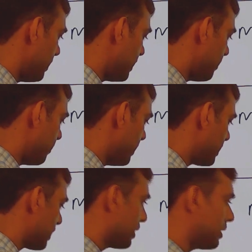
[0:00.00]
based
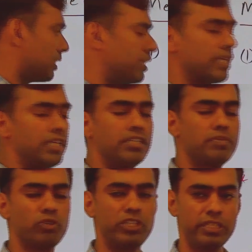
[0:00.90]
on a central
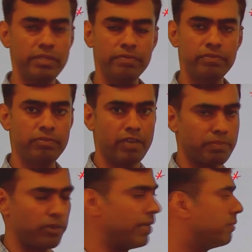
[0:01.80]
interpolation
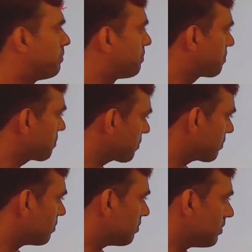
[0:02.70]
formulae.
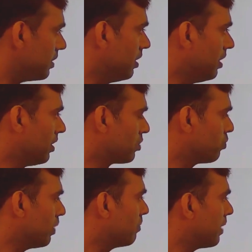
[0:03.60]
So,
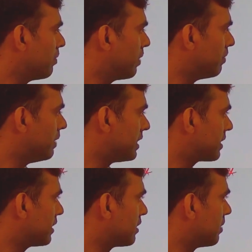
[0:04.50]
one by one we
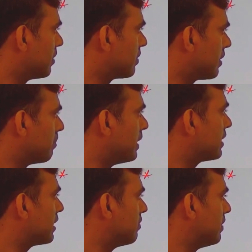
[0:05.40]
discuss about a
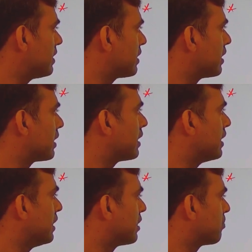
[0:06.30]
method based on
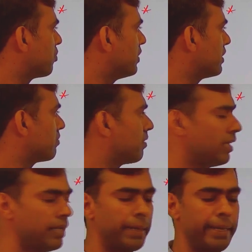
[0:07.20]
interpolation for
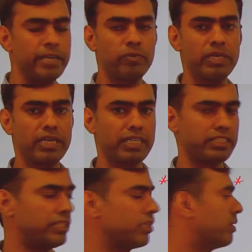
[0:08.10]
equal class
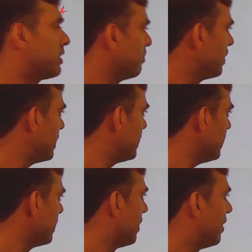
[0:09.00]
interval. Similarly,
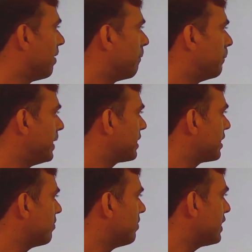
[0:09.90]

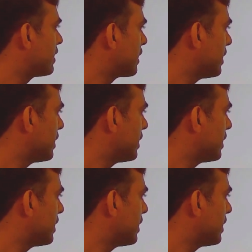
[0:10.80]
method based on